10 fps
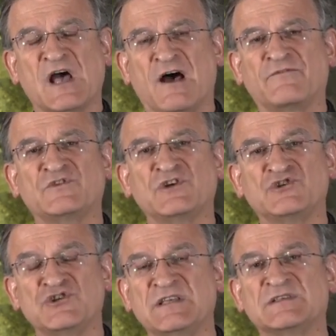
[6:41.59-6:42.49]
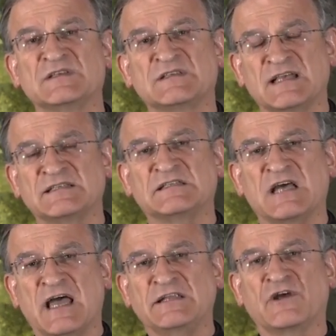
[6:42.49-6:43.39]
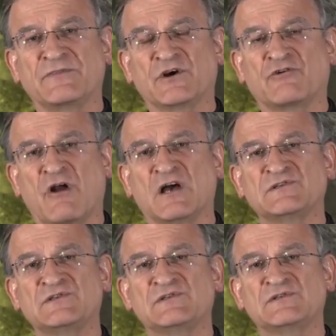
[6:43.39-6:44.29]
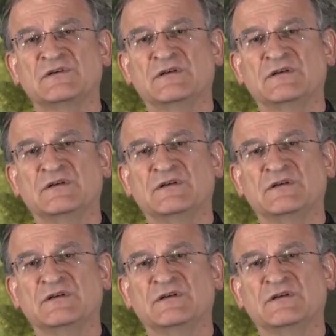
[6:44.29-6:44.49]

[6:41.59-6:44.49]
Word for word: after Jesus has died on the cross.